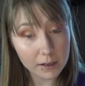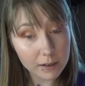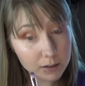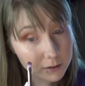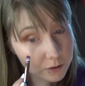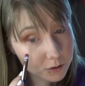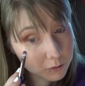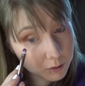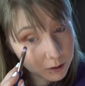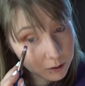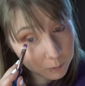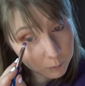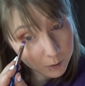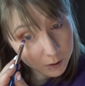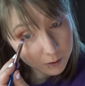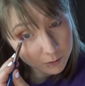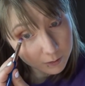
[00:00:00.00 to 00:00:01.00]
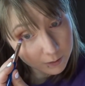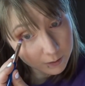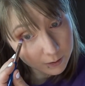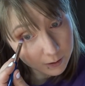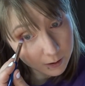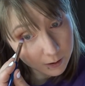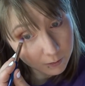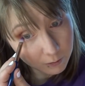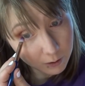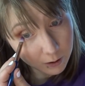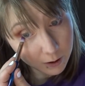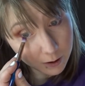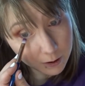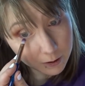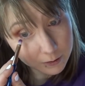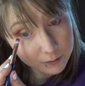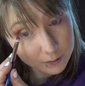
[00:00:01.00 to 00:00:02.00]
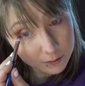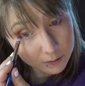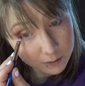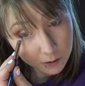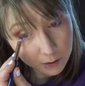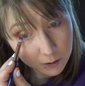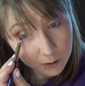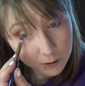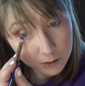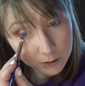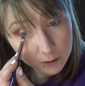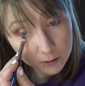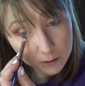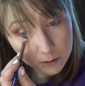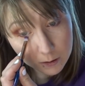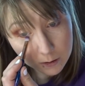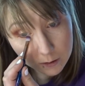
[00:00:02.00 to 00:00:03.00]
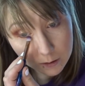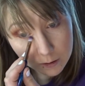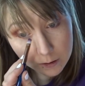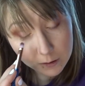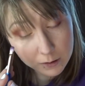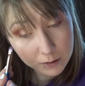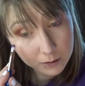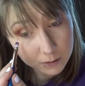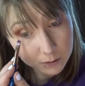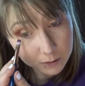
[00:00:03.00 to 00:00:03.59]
He's doing better than he ever has, and